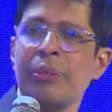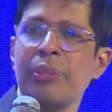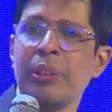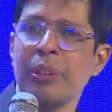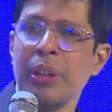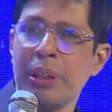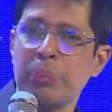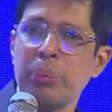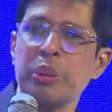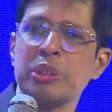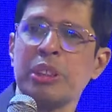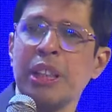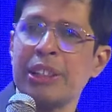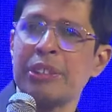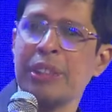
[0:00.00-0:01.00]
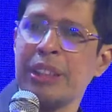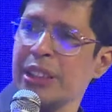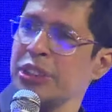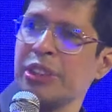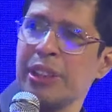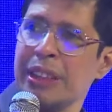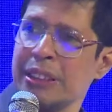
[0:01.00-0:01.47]
If you look at postgraduate
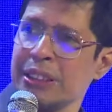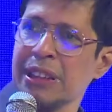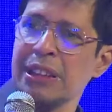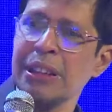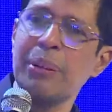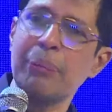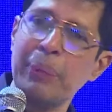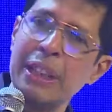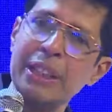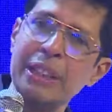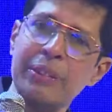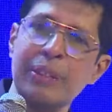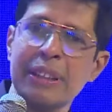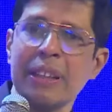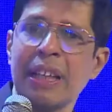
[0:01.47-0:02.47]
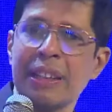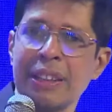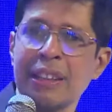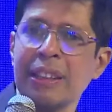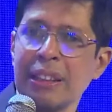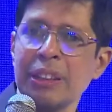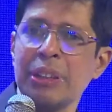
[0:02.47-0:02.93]
education, compare it with
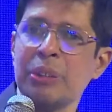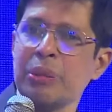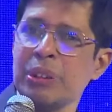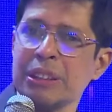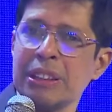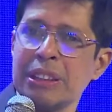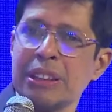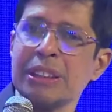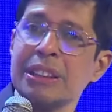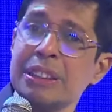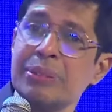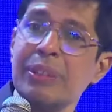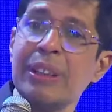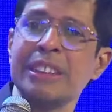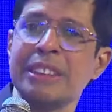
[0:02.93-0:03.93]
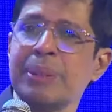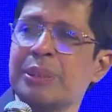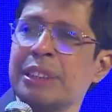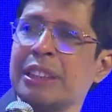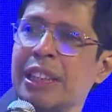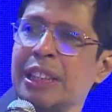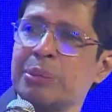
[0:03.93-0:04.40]
other universities, it's very
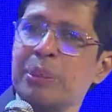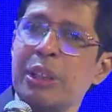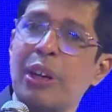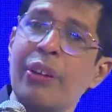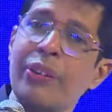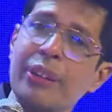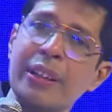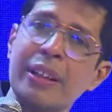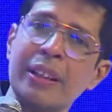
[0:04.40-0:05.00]
subsidized because